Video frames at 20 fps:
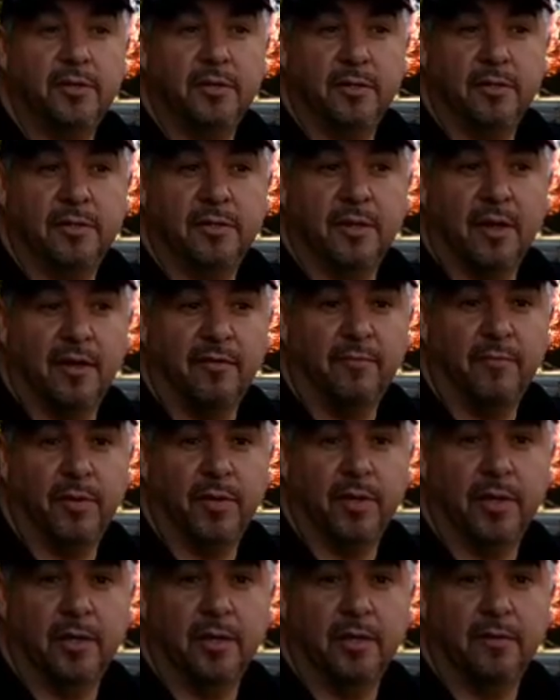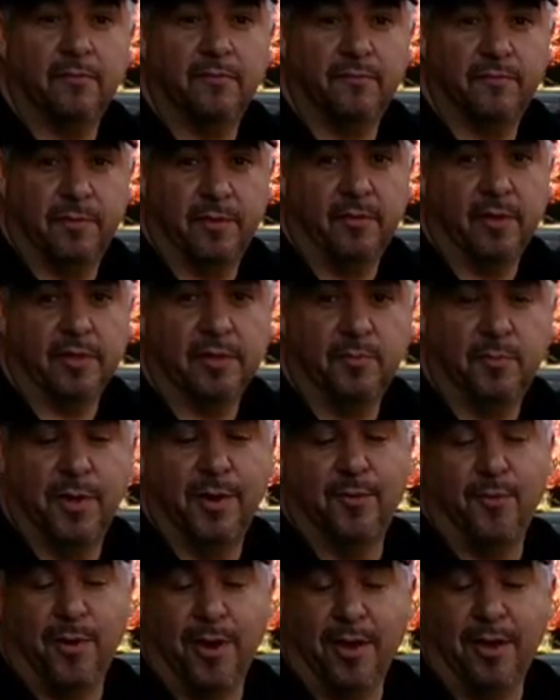since I've been in it, and that's
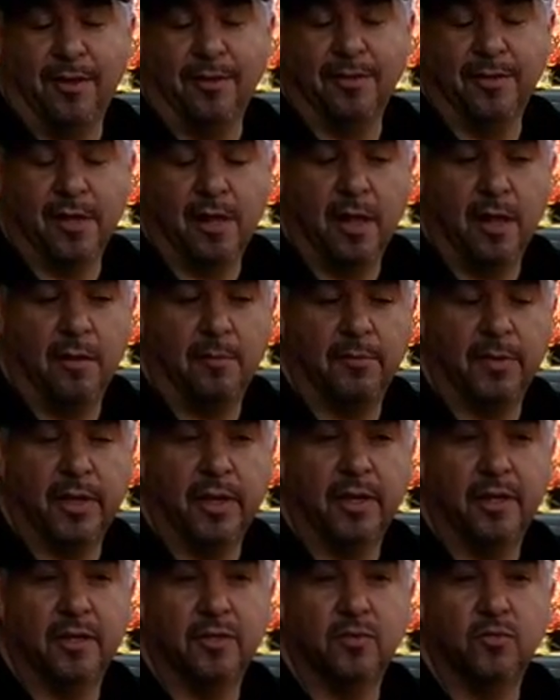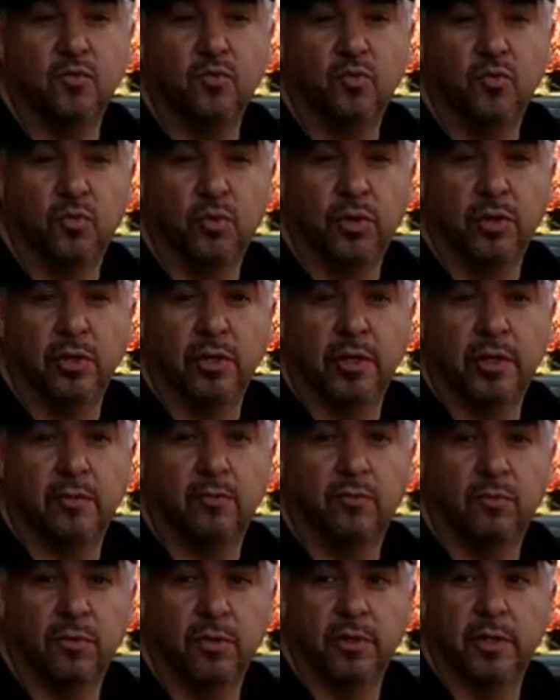been a while, it has
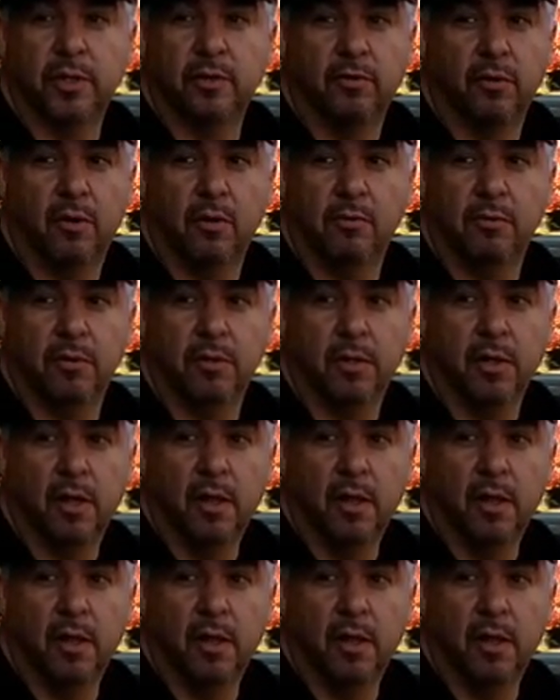really, really grown.